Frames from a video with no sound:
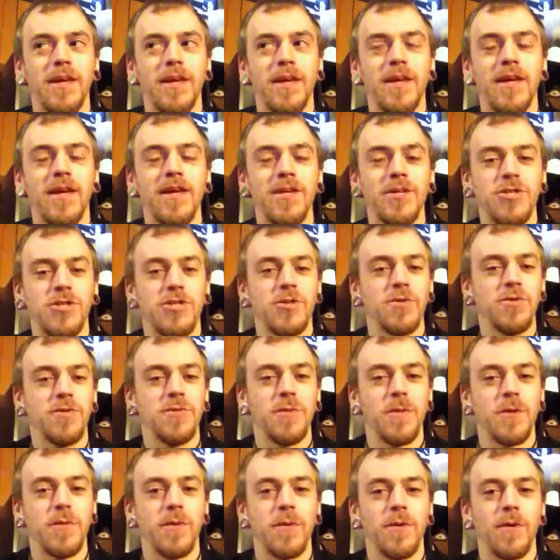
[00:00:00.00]
he shoots
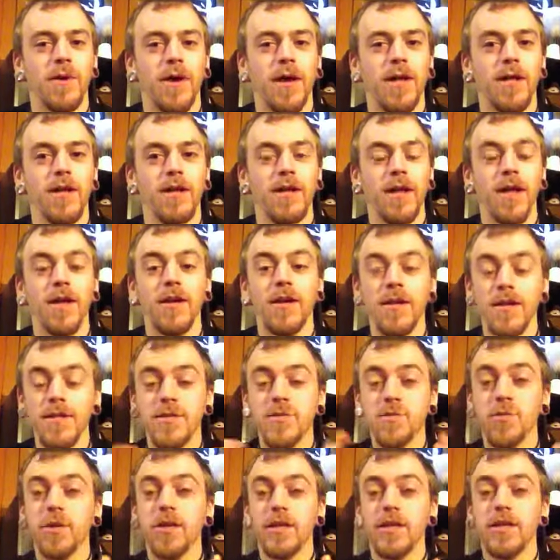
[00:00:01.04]
people. And
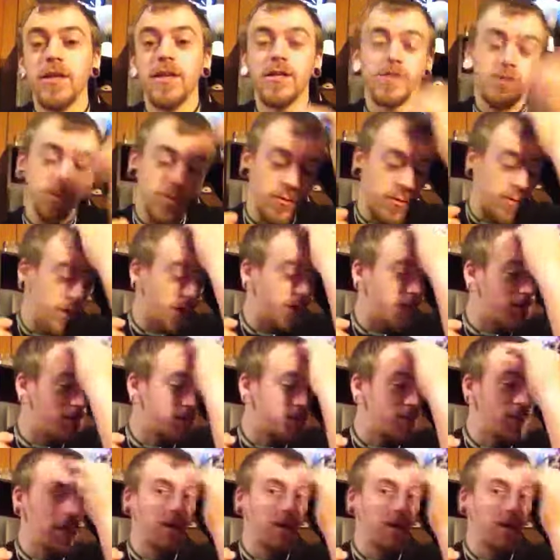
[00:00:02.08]
it's really neat, too, because